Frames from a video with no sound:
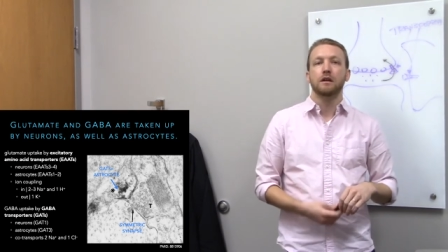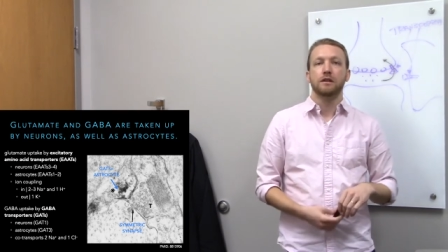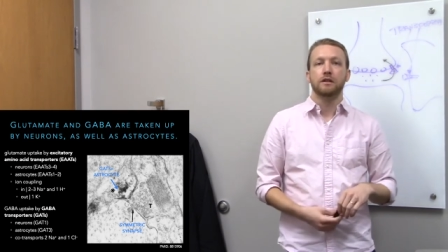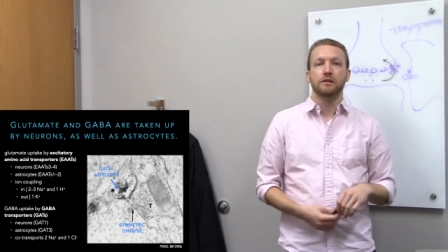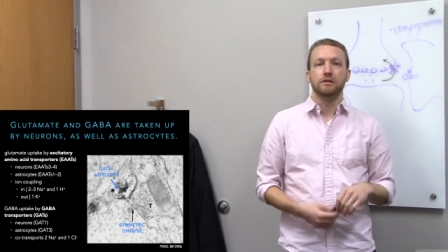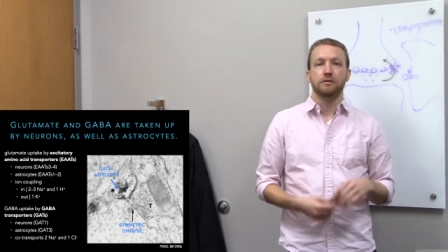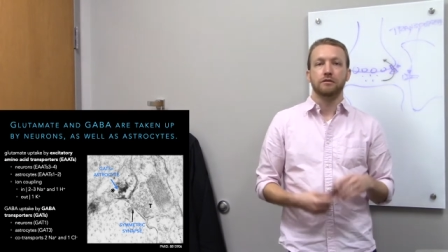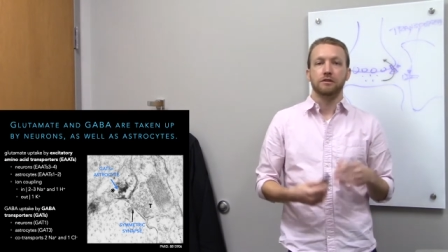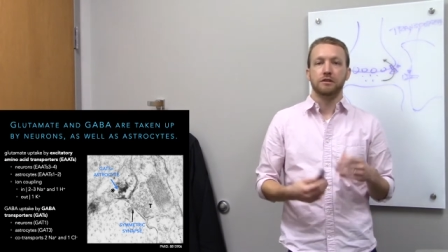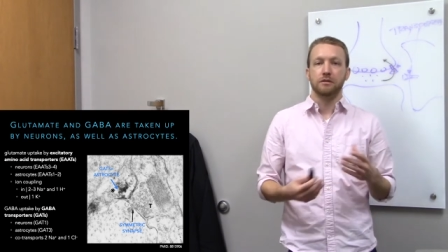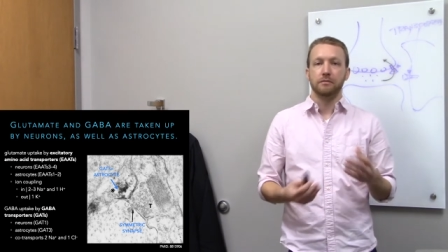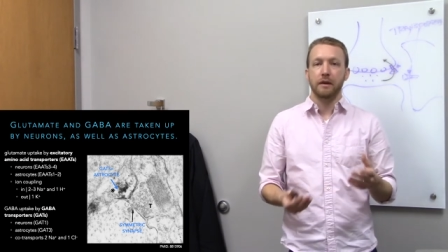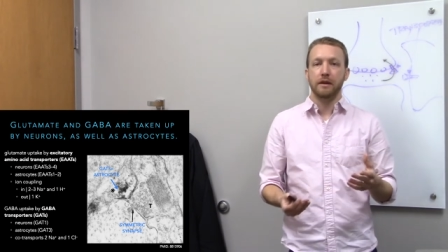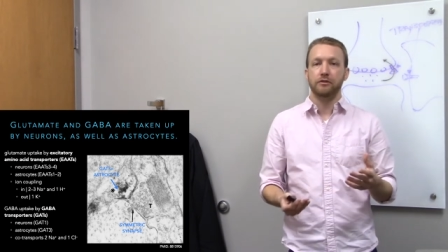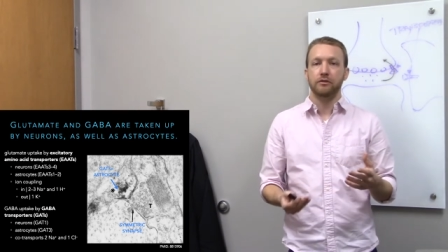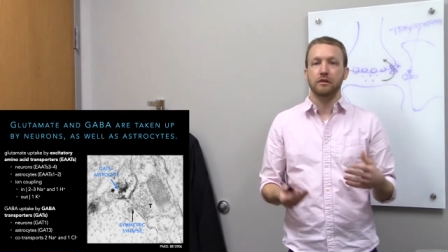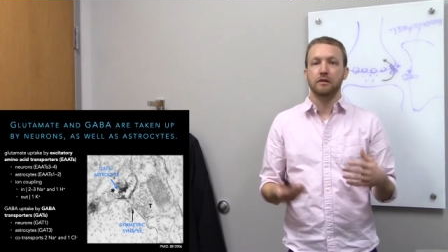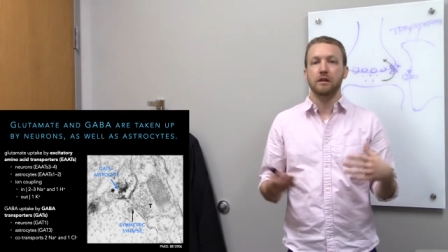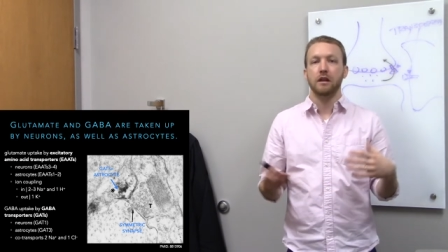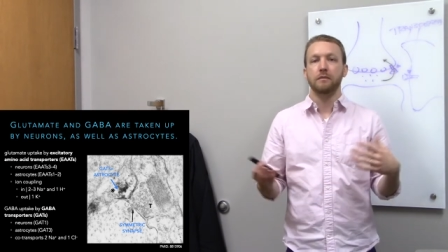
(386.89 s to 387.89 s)
So it's
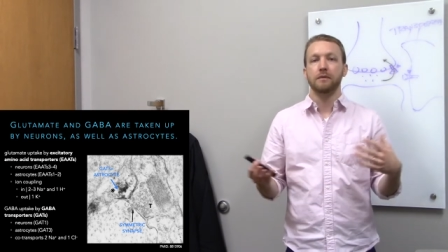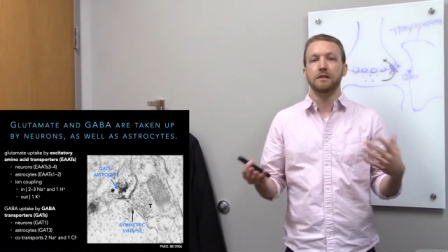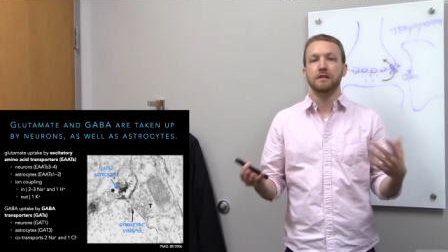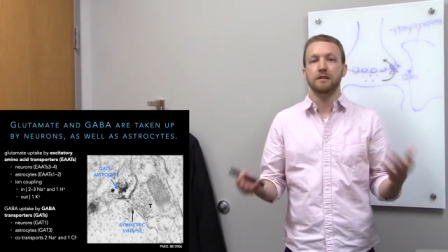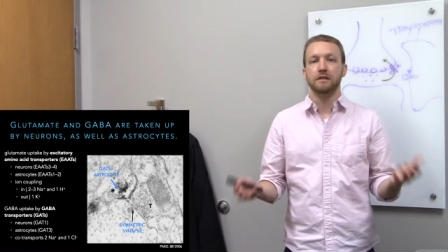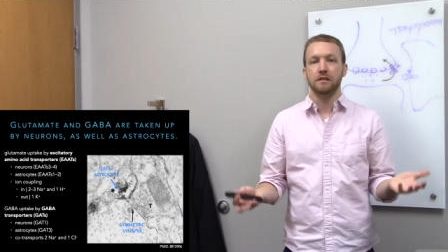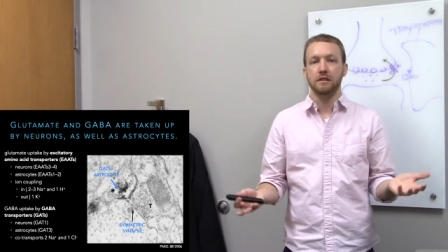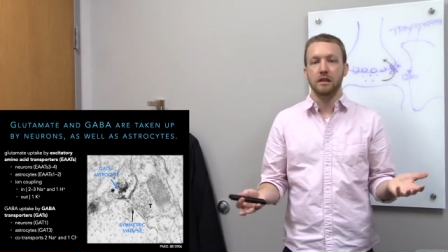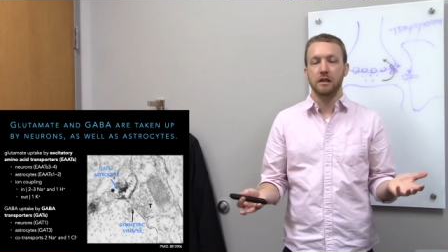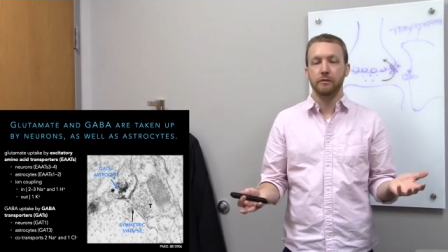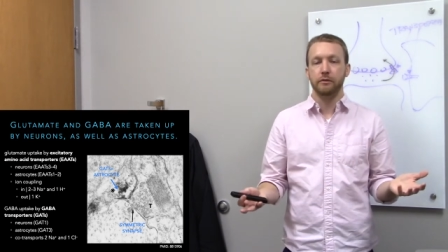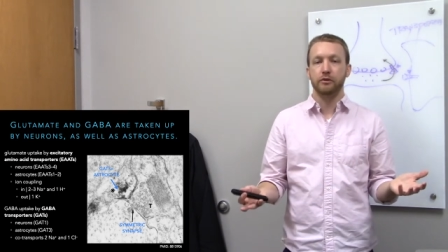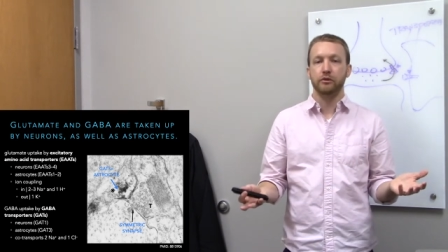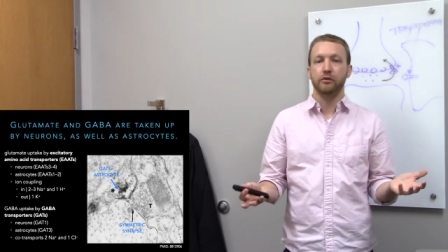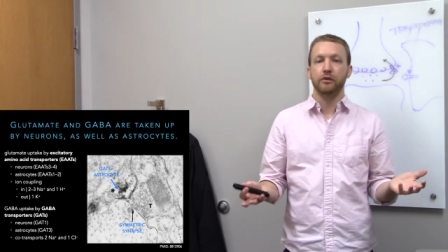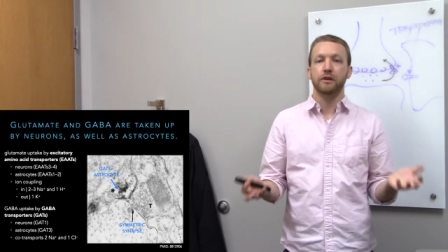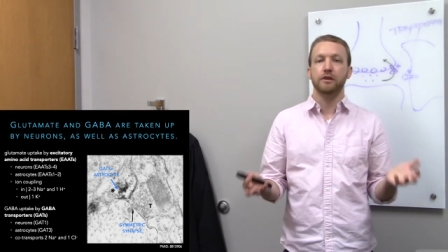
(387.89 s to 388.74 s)
symmetric, that means it's inhibitory.